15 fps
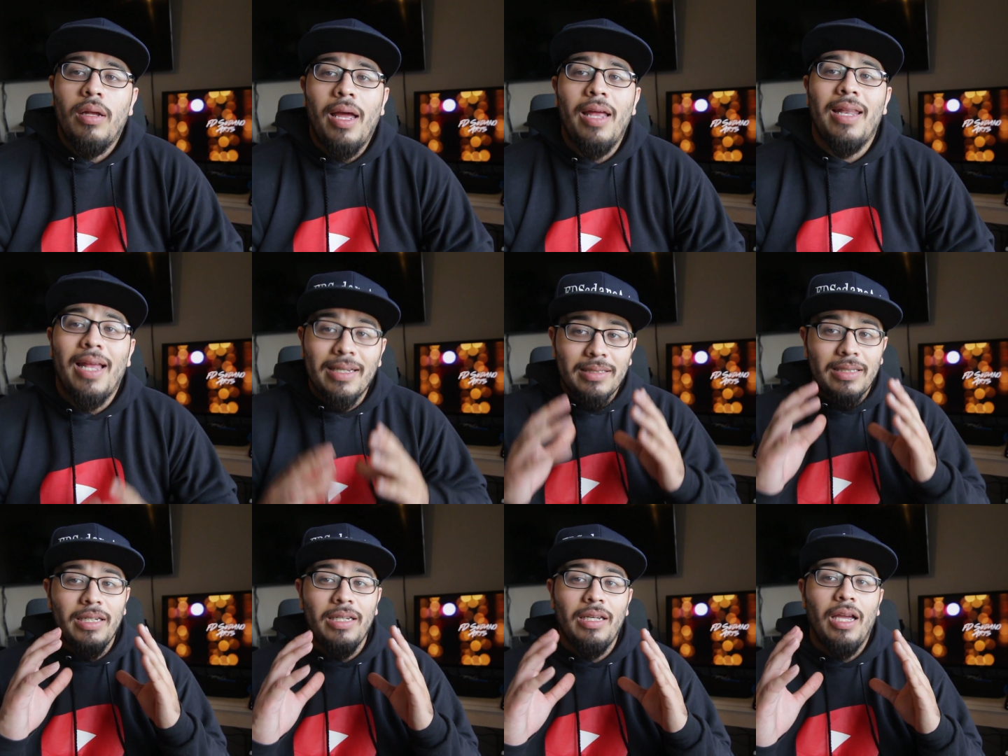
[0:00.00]
And
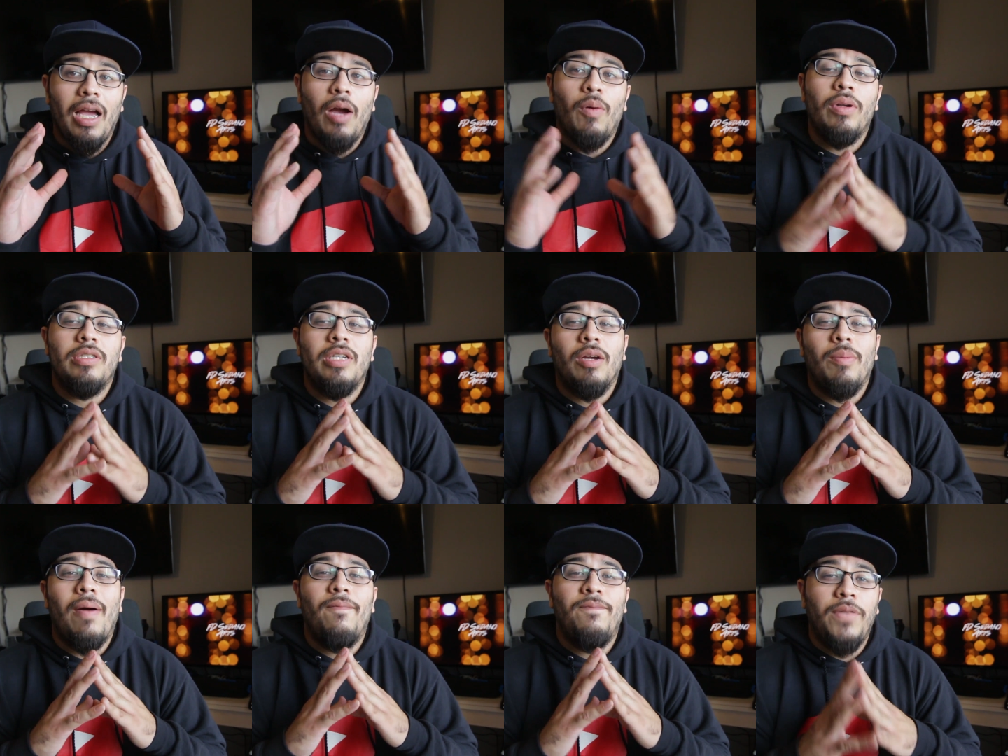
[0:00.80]
lastly, I want to
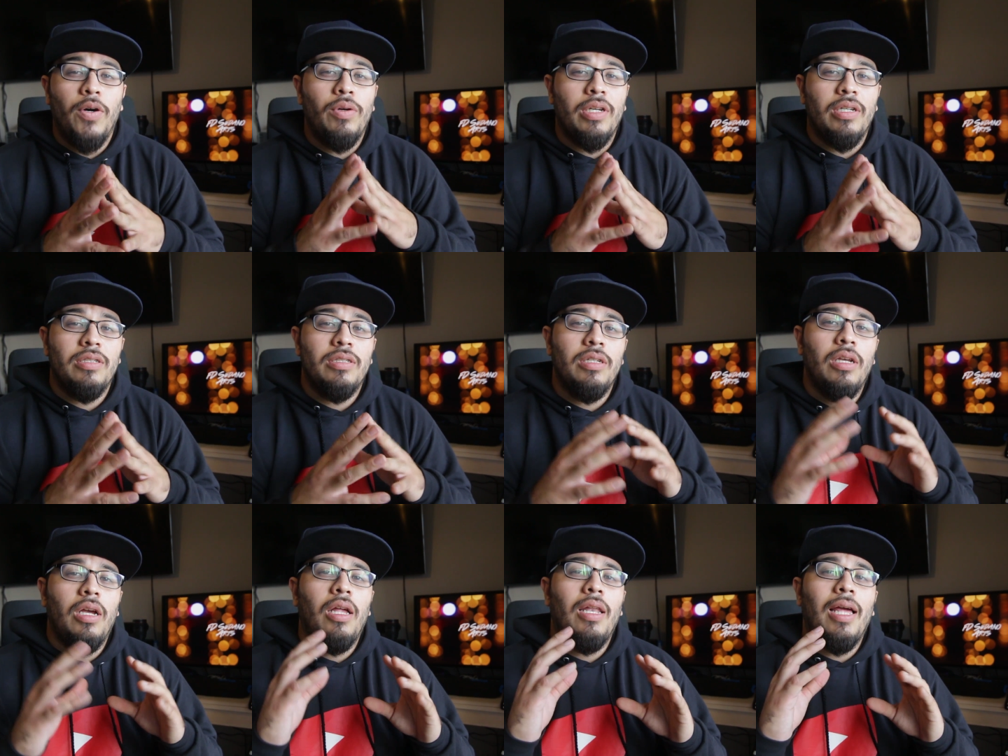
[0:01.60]
talk about
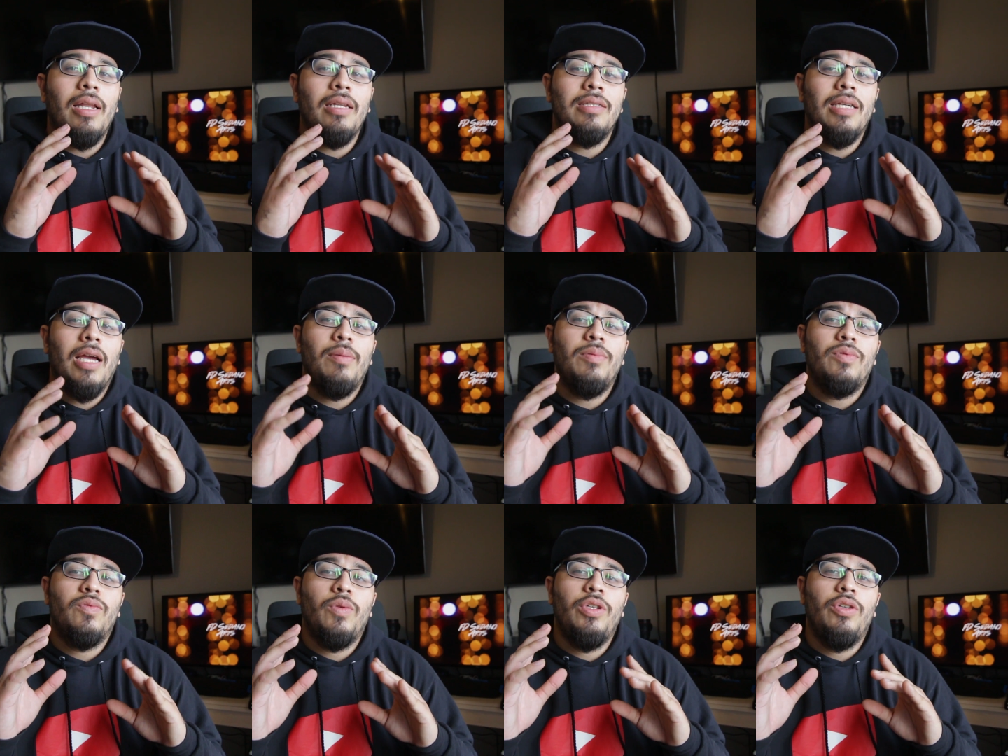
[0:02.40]
focus. A lot of
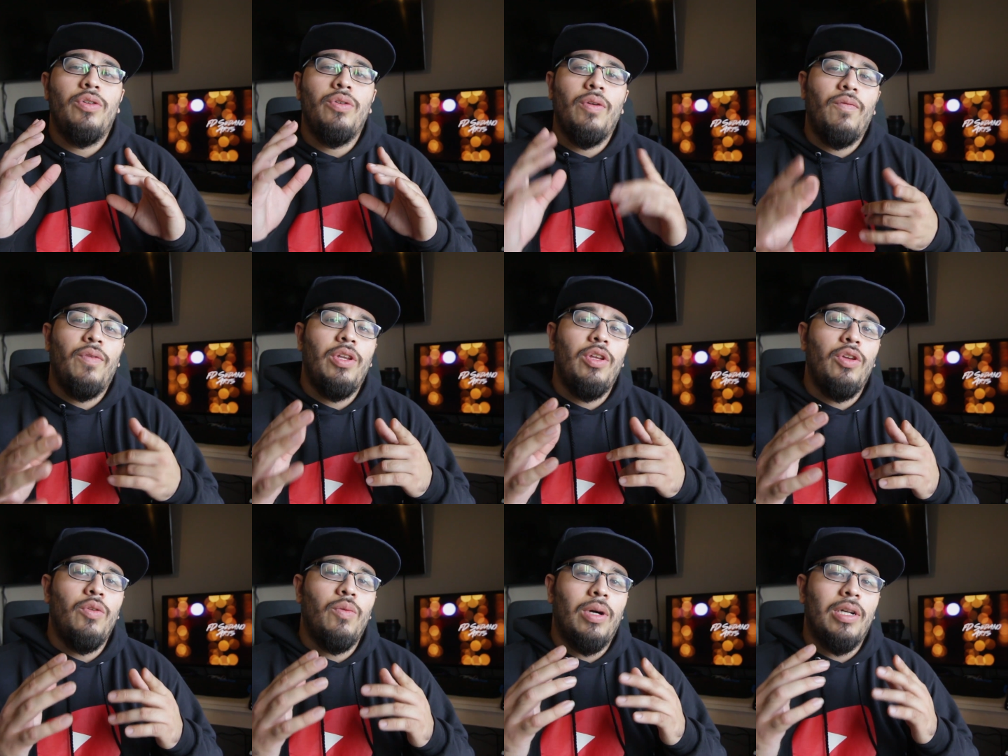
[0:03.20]
times when you're doing
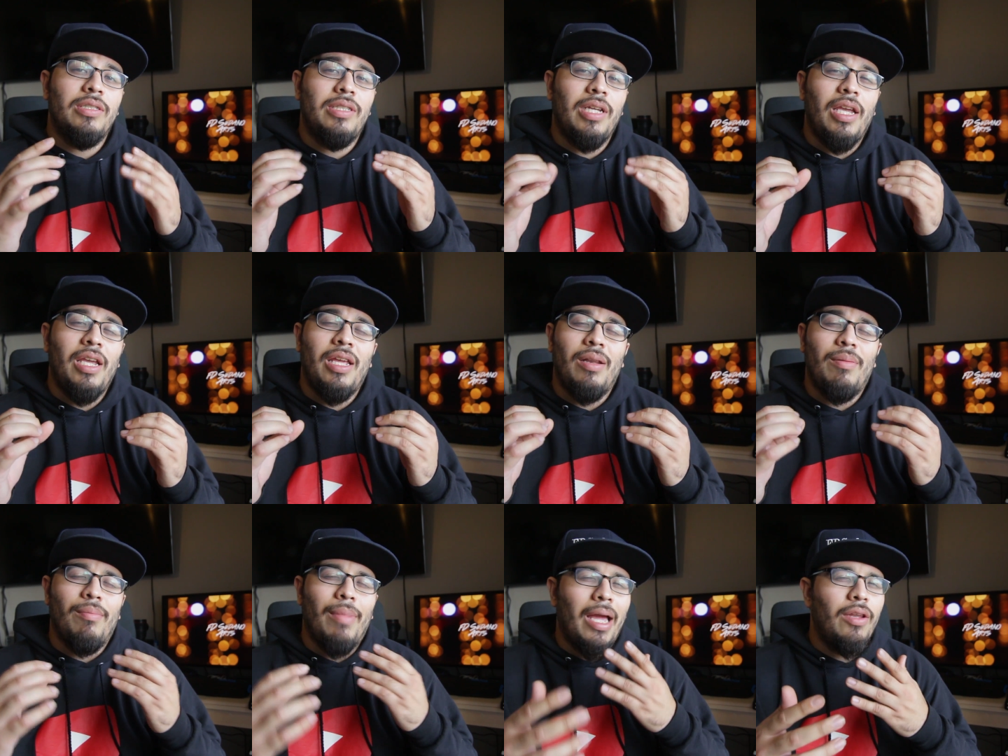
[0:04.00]
video, you want to stay
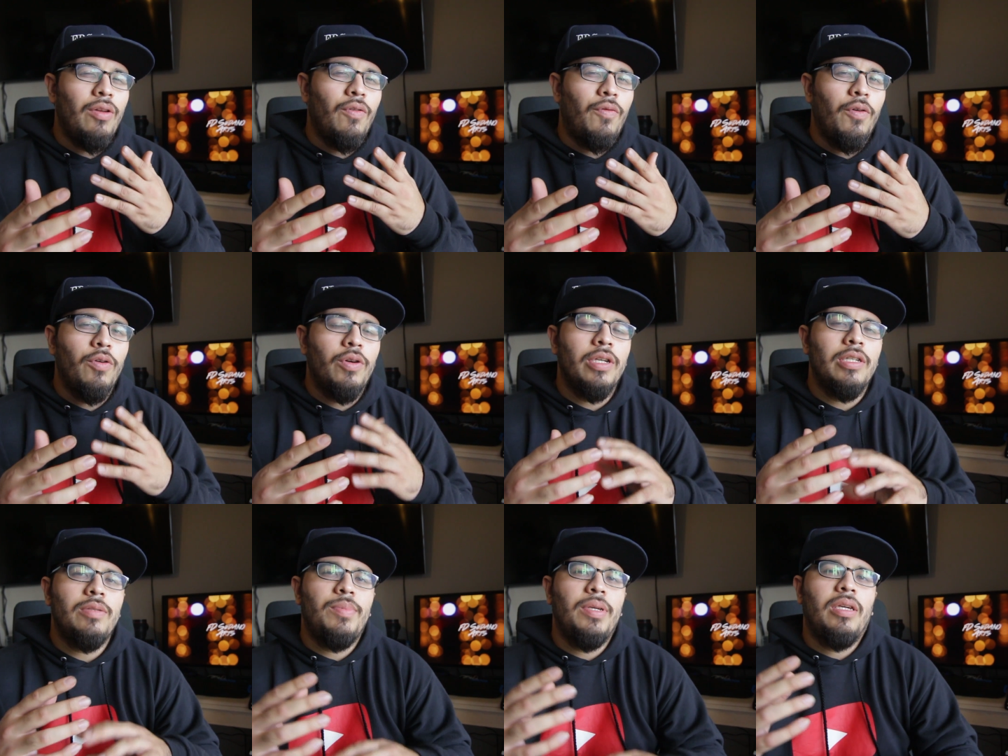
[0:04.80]
in manual
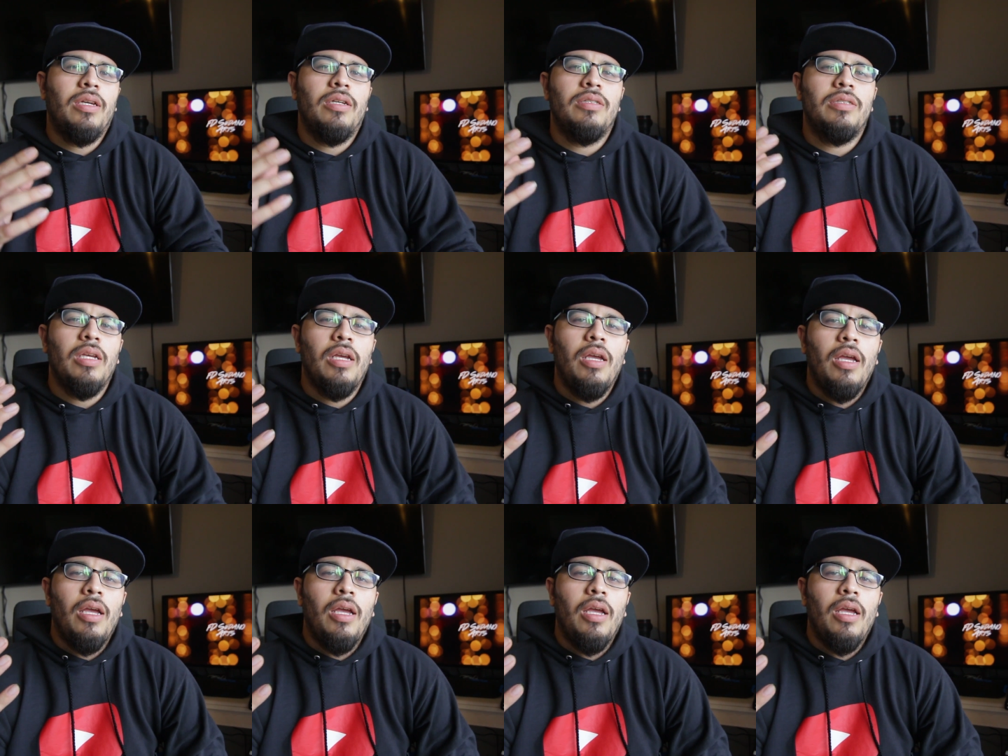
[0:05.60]
focus, because